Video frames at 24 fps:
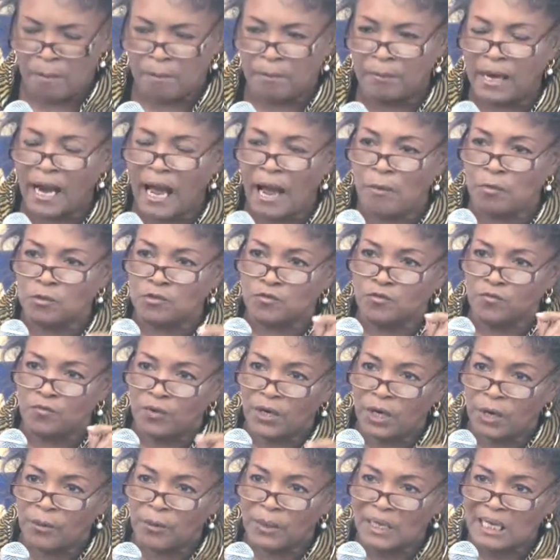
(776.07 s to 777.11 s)
but I was
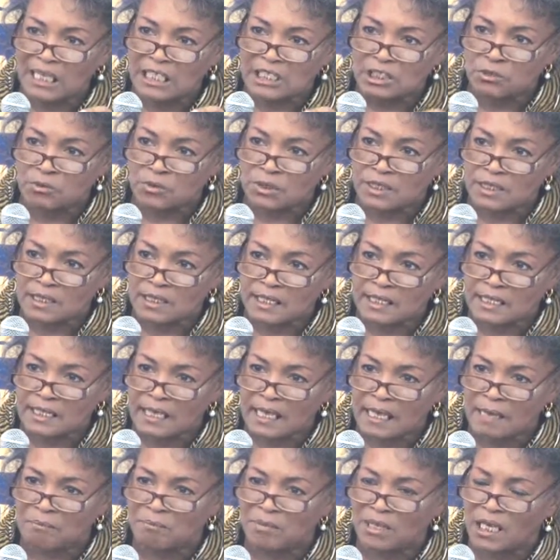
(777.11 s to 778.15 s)
very
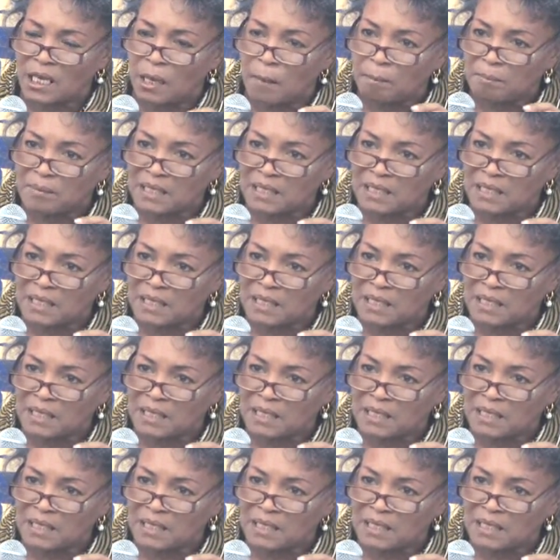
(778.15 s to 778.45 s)
interested in being a